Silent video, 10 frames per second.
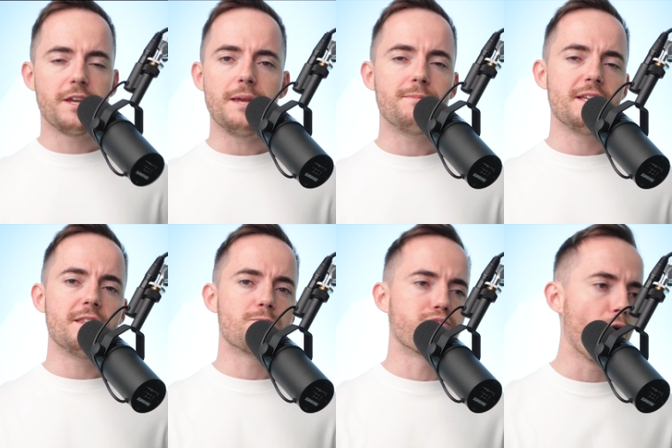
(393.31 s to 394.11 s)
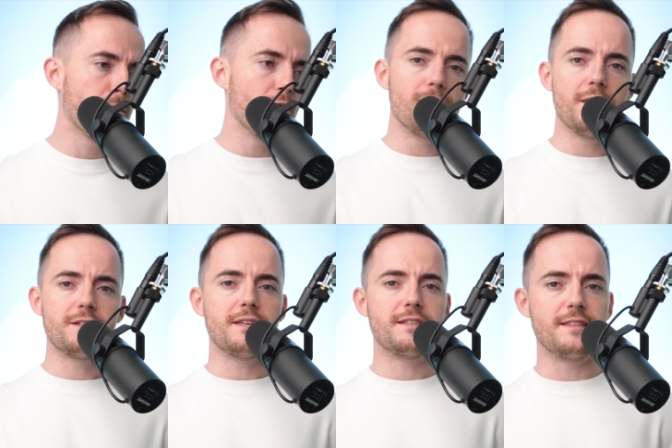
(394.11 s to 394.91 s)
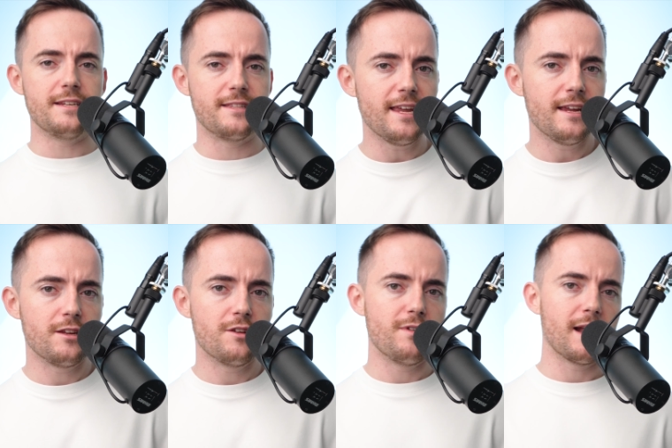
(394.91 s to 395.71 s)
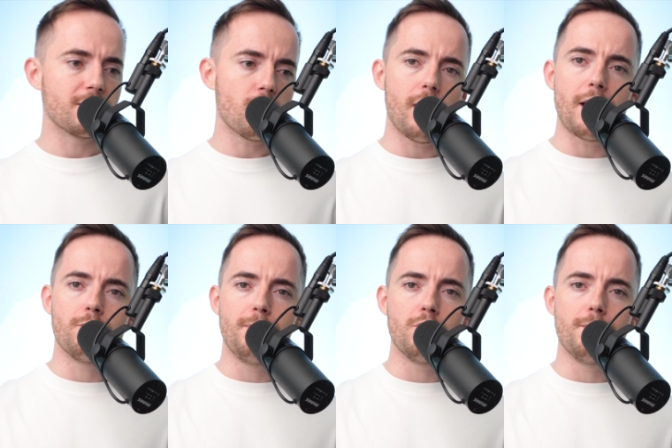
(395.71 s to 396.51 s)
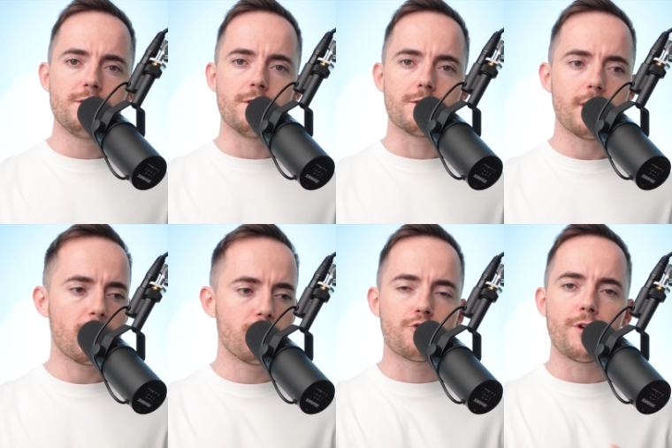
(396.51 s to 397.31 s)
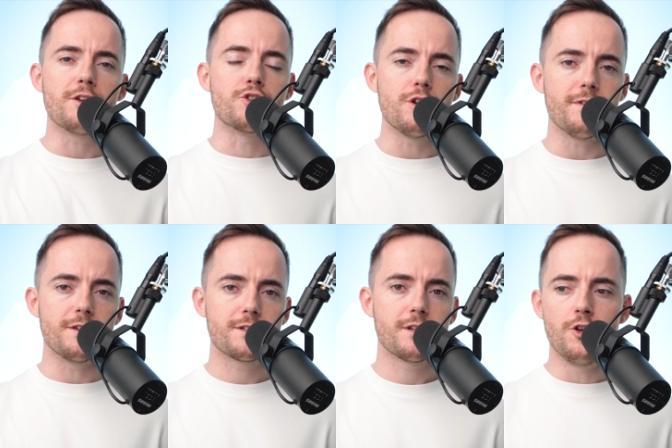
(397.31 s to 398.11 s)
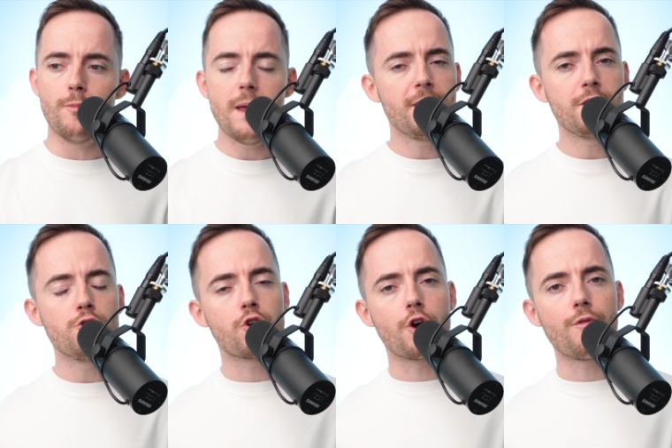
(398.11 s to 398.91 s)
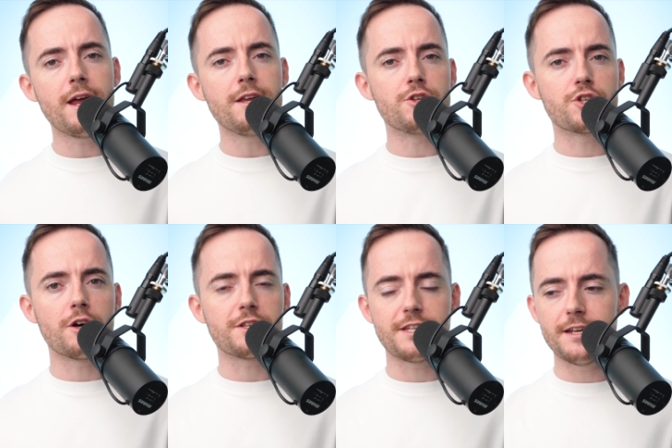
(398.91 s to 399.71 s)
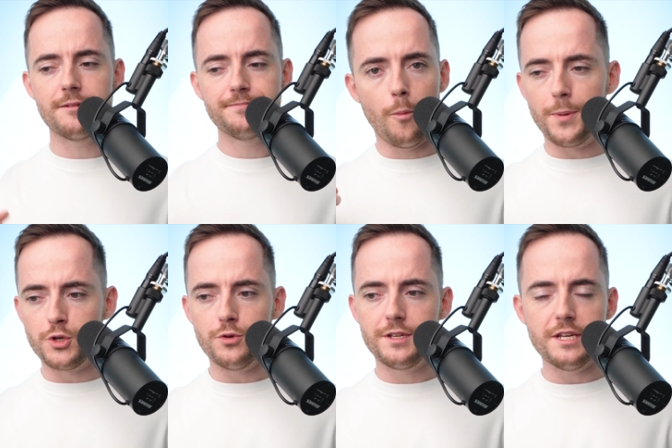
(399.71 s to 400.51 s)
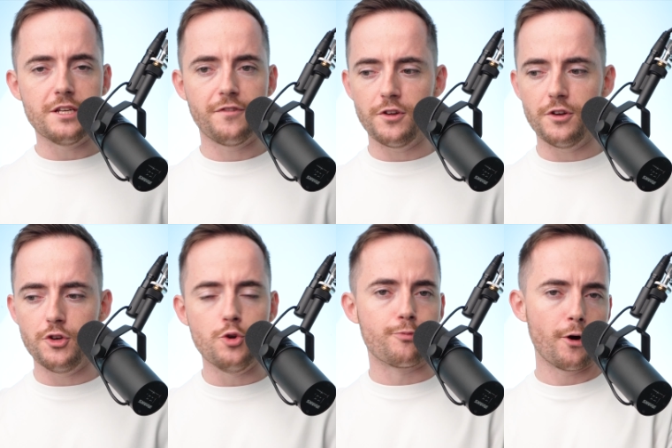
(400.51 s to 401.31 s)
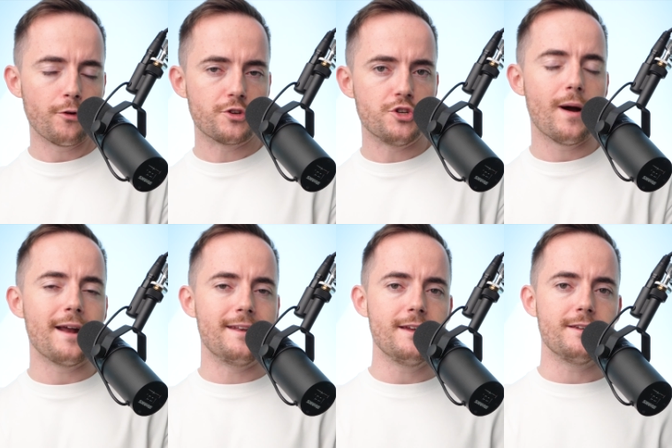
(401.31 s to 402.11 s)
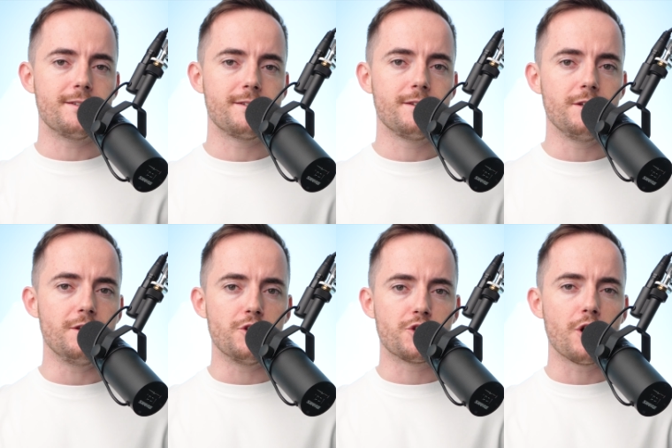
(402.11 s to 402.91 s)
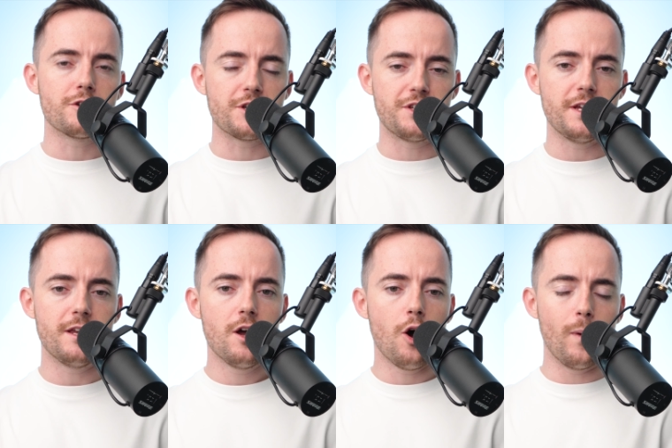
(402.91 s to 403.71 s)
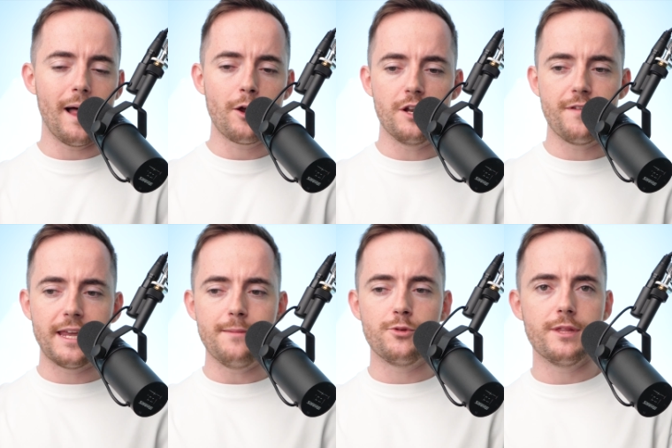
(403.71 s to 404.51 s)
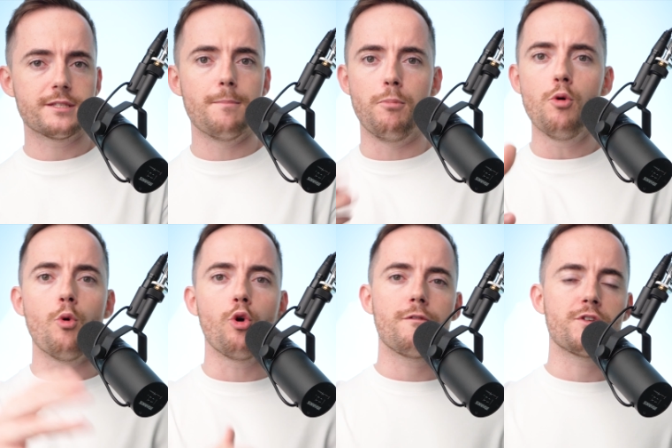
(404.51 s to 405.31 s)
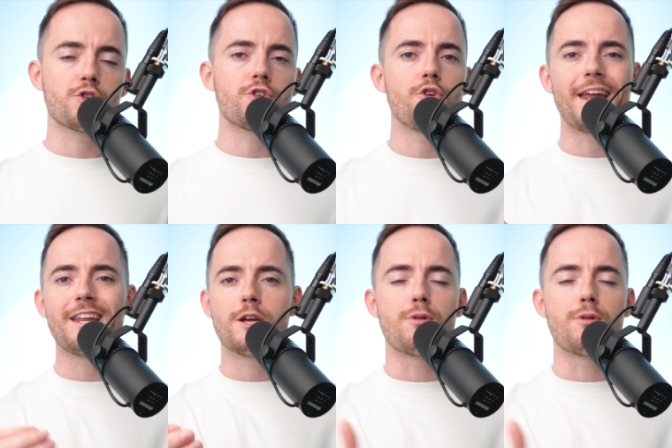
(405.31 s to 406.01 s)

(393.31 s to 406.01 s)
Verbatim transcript: You keep seeing this problem, this thing, and you realize, I could build a business. I could create a service. You know, maybe in your career, you start seeing opportunities for new products, new ideas. You start to see, oh, well, hang on, if I keep doing this, then boom, all of a sudden you're getting a